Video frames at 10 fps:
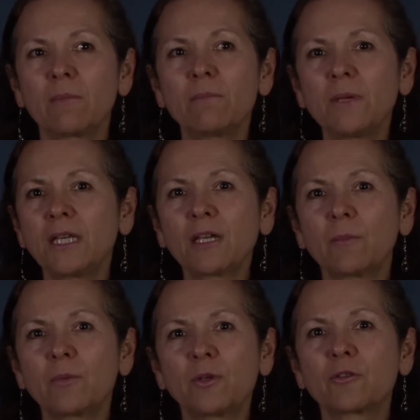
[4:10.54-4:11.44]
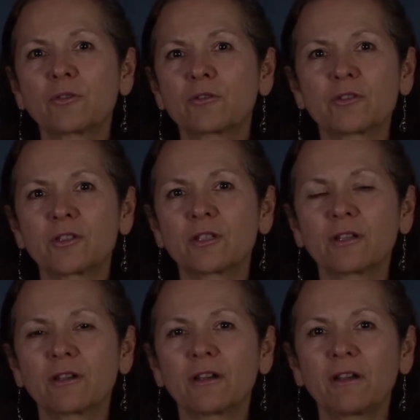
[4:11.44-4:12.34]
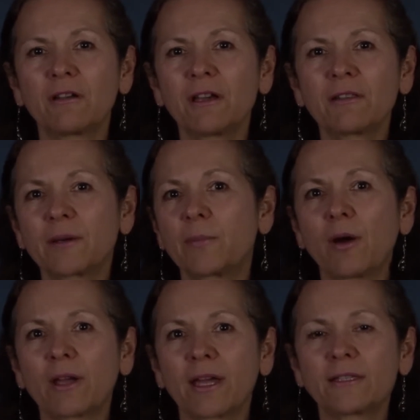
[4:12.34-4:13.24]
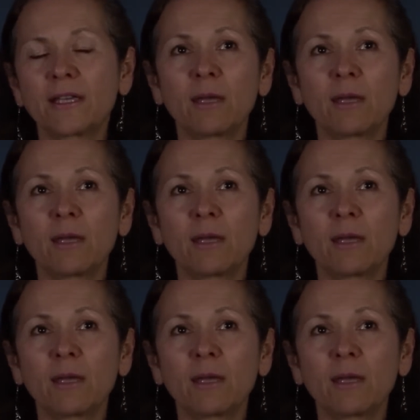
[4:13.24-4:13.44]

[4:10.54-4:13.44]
mini computers in their pocket,